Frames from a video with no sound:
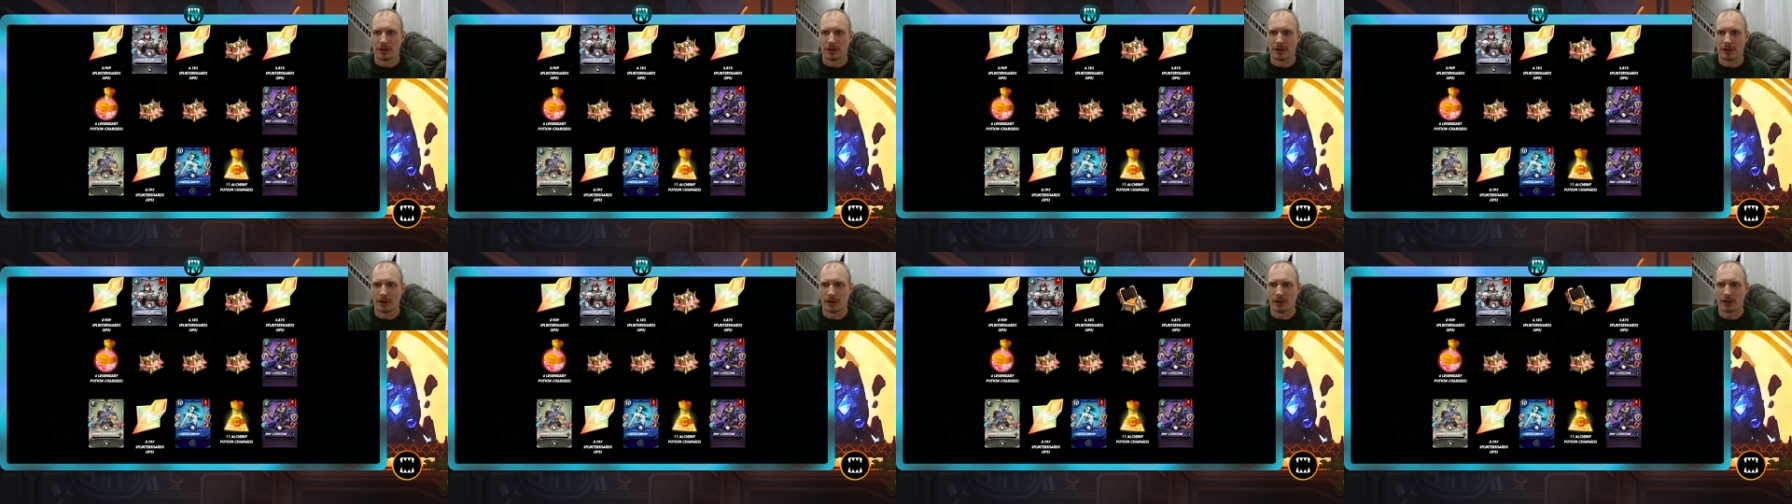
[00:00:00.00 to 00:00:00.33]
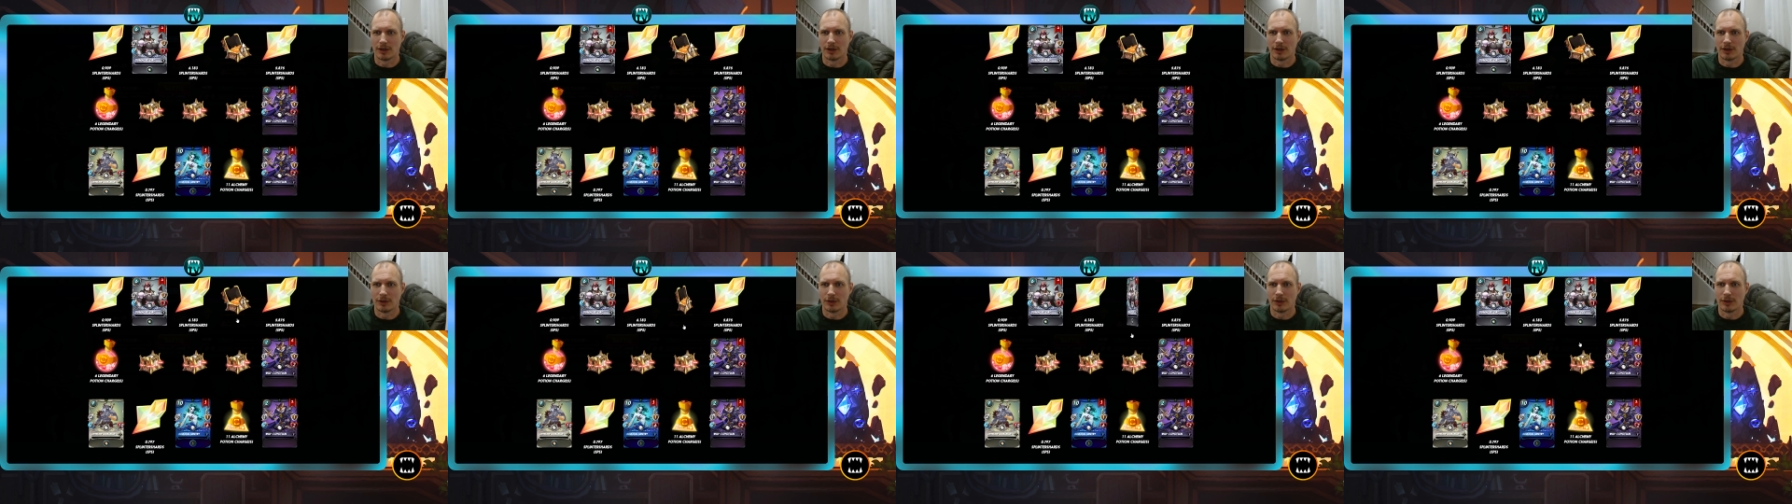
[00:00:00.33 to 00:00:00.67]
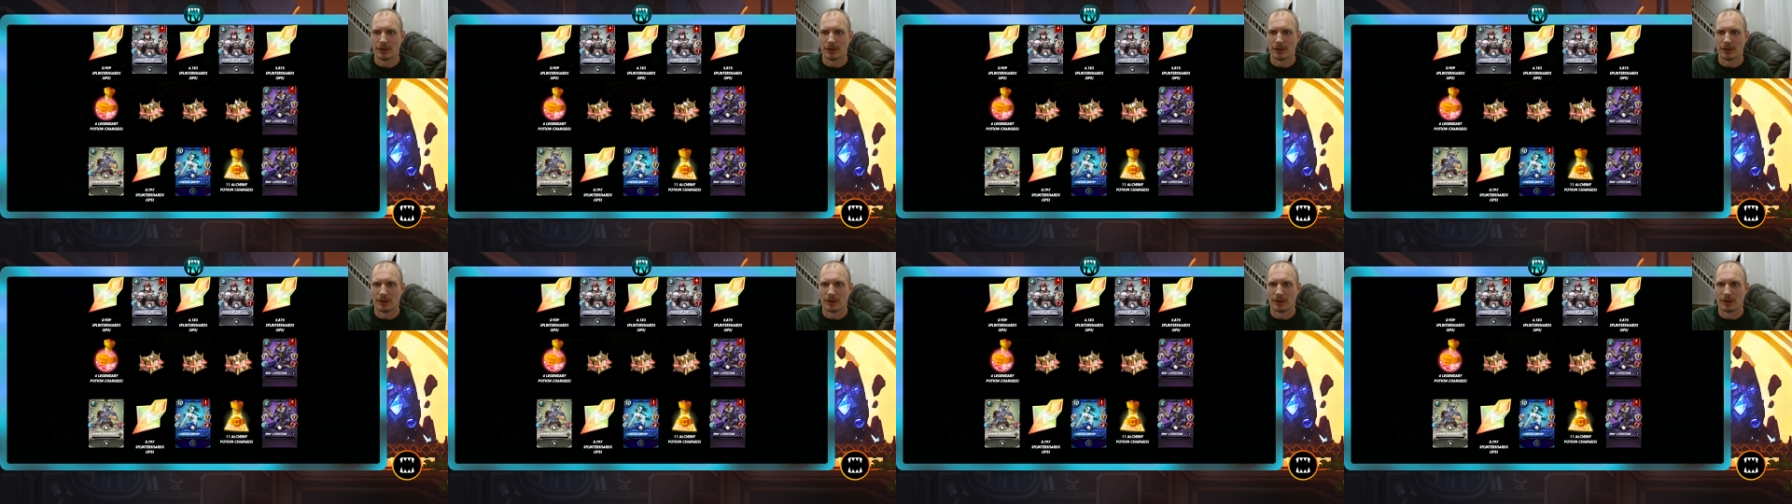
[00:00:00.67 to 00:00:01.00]
Uh-oh.
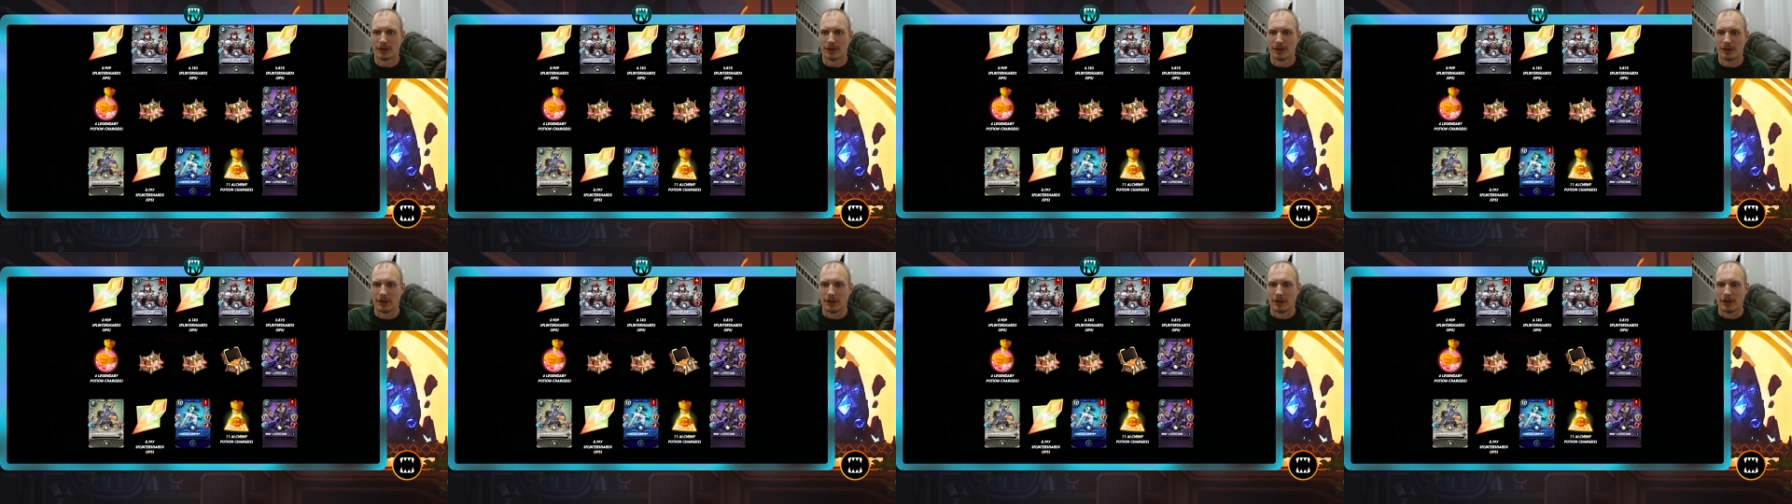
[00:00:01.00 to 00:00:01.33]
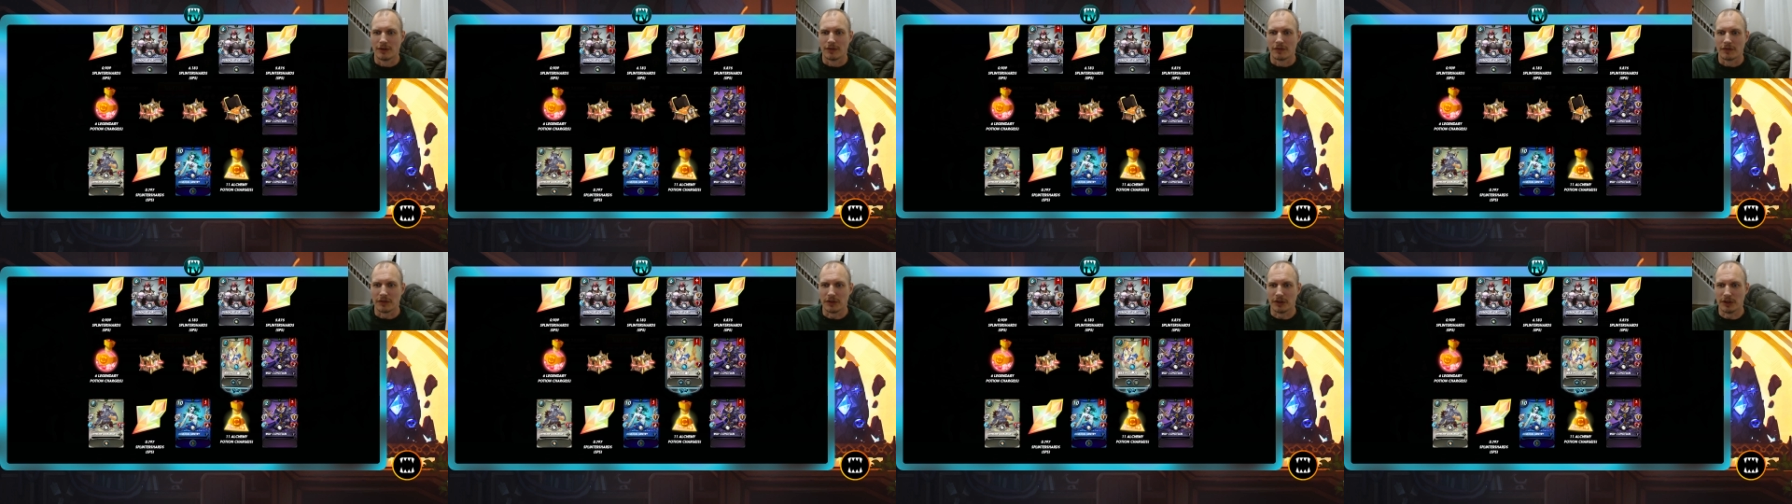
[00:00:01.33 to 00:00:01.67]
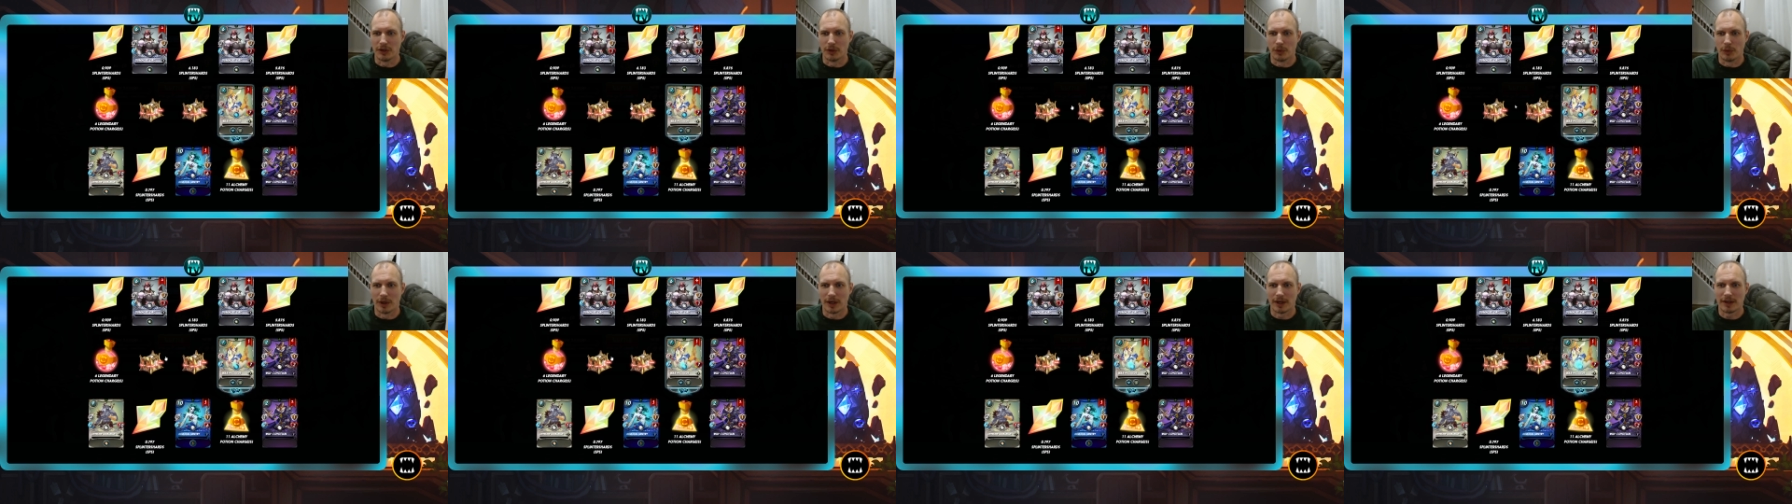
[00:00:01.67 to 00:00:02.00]
You
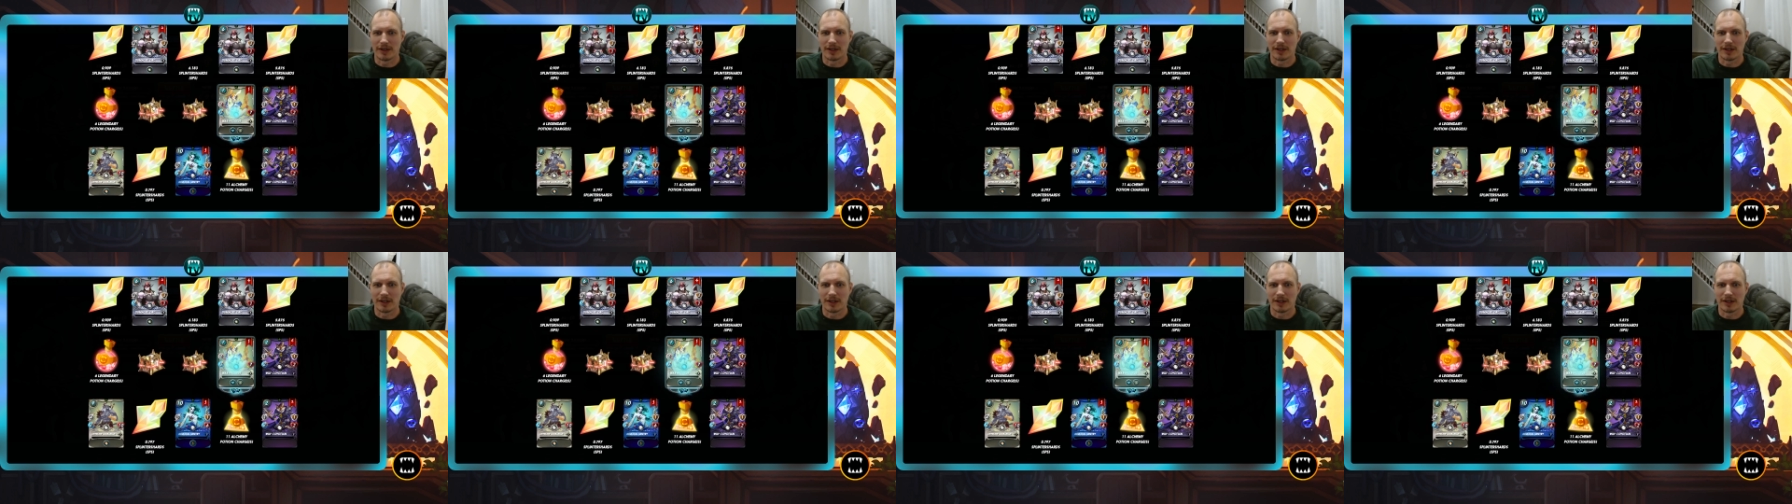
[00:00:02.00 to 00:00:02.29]
know what?